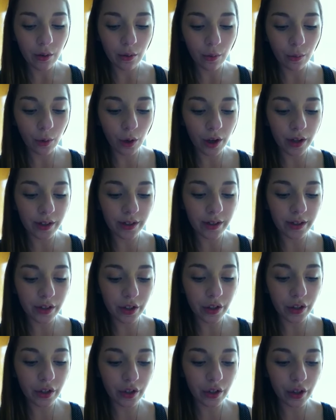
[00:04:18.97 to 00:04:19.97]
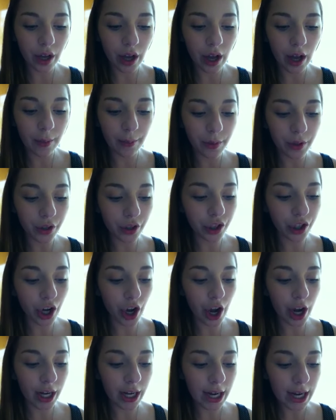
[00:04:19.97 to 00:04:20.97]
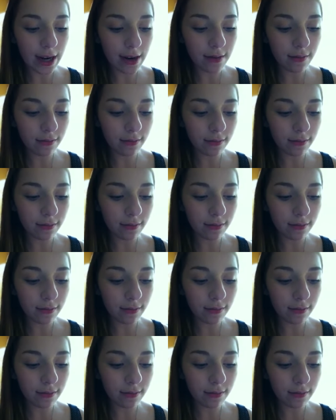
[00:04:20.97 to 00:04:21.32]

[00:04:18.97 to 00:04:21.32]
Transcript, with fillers: was um, Journey.